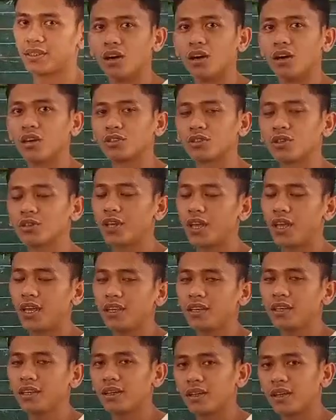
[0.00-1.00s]

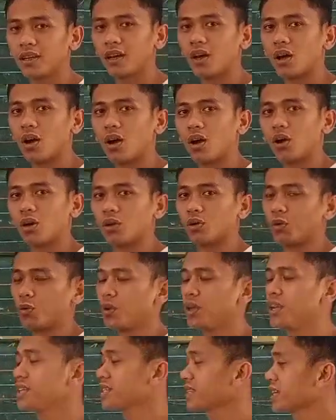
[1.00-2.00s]
Today we
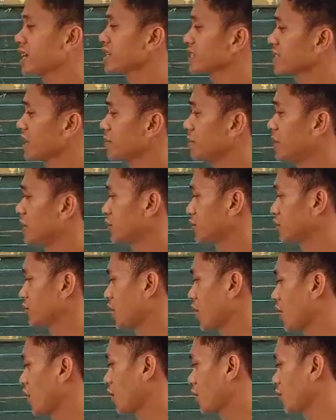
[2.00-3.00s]
discuss
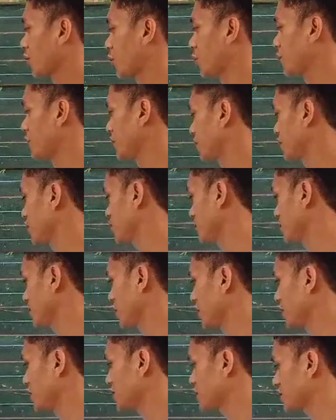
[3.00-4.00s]
about communication
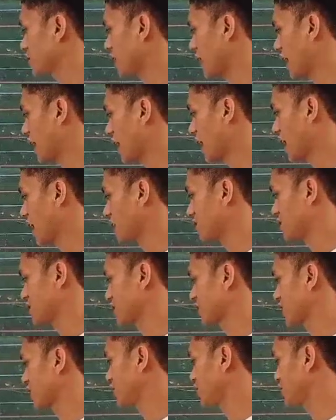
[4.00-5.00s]
aids and
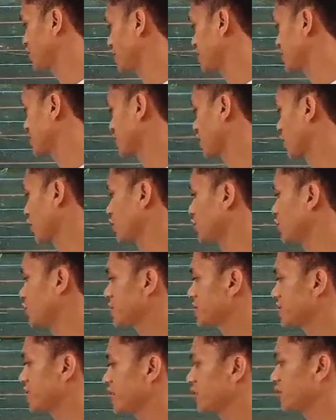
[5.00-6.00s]
strategies
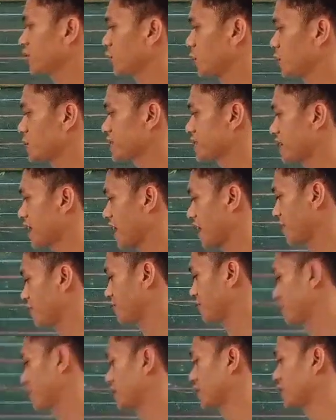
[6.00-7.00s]
using tools
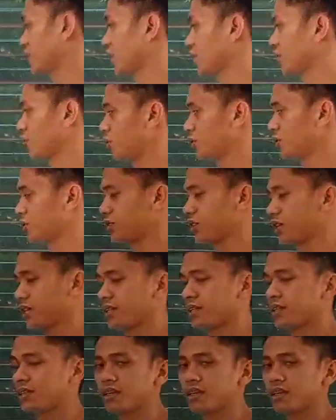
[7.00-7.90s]
of technology.